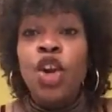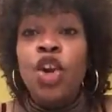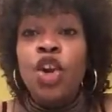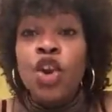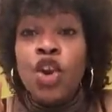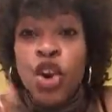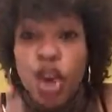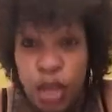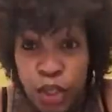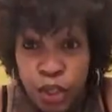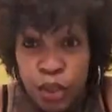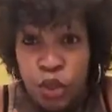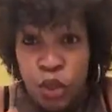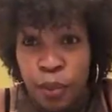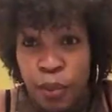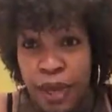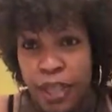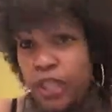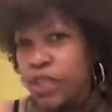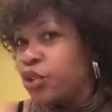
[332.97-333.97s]
not so
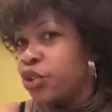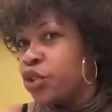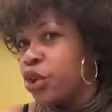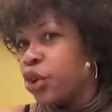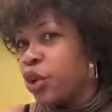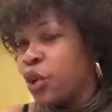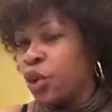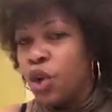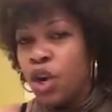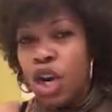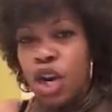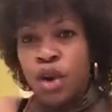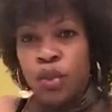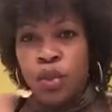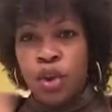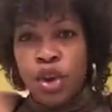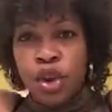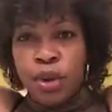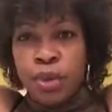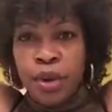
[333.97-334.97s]
much. So
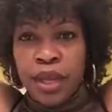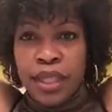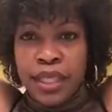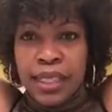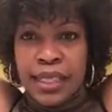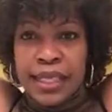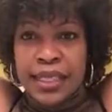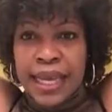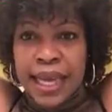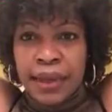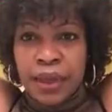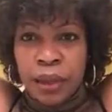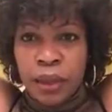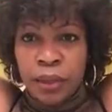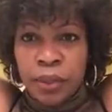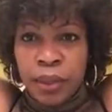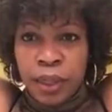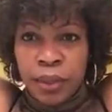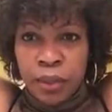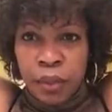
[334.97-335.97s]
we're gonna bring this down a
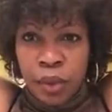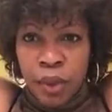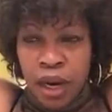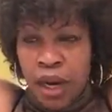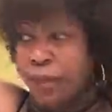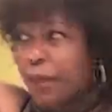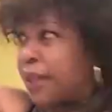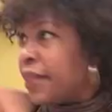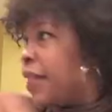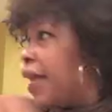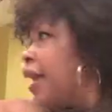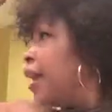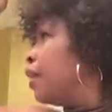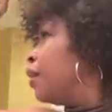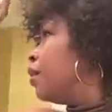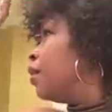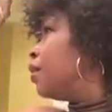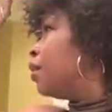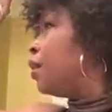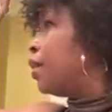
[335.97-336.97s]
little bit more. How about
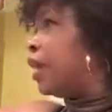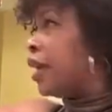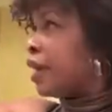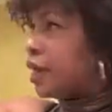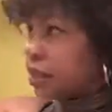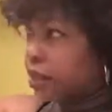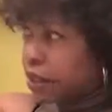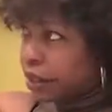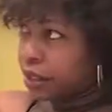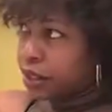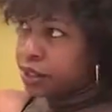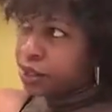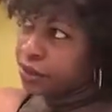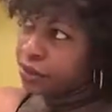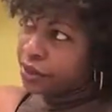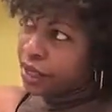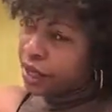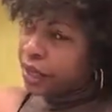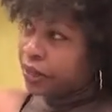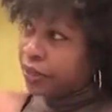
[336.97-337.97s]
that? Yeah, let's
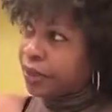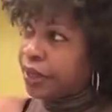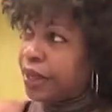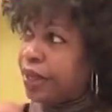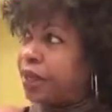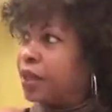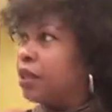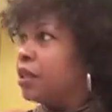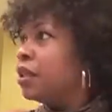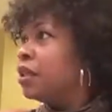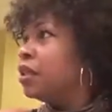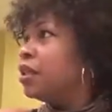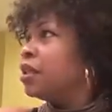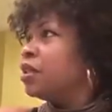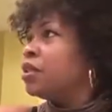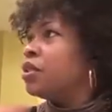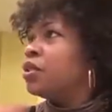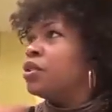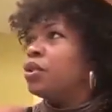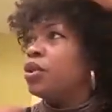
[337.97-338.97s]
do that. Okay,
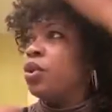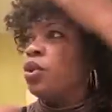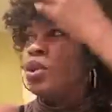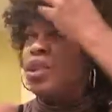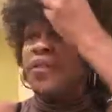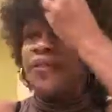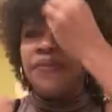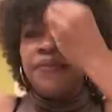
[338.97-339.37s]
so the